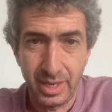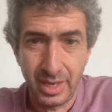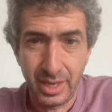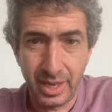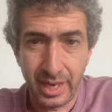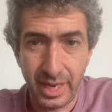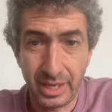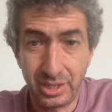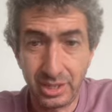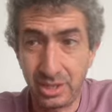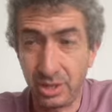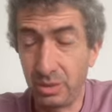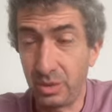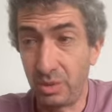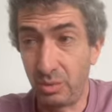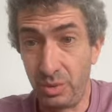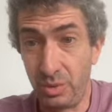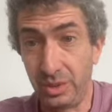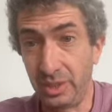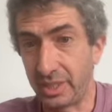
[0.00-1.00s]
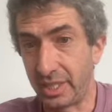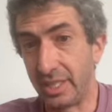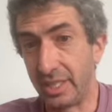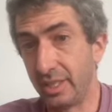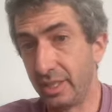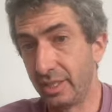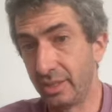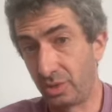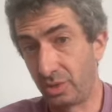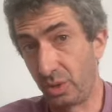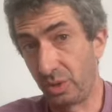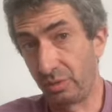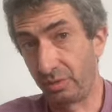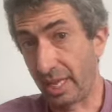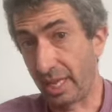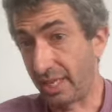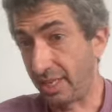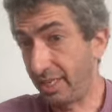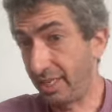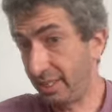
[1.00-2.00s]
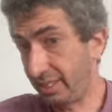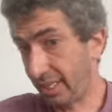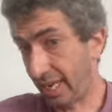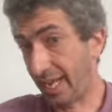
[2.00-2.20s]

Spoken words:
And so it really sort of like it's